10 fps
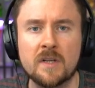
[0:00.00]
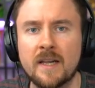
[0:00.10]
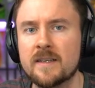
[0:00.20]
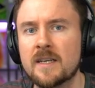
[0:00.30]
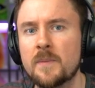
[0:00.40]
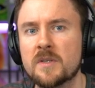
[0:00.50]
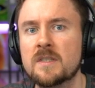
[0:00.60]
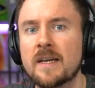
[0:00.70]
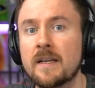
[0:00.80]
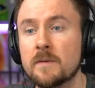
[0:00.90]
Clan Capital
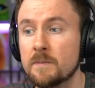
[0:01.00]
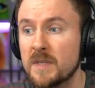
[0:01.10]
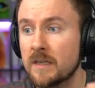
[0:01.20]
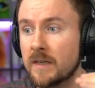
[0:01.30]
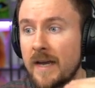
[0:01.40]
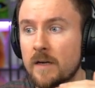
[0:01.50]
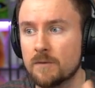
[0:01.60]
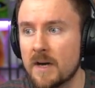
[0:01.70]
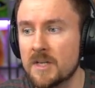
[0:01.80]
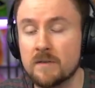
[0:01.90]
10 and being kind of rushed,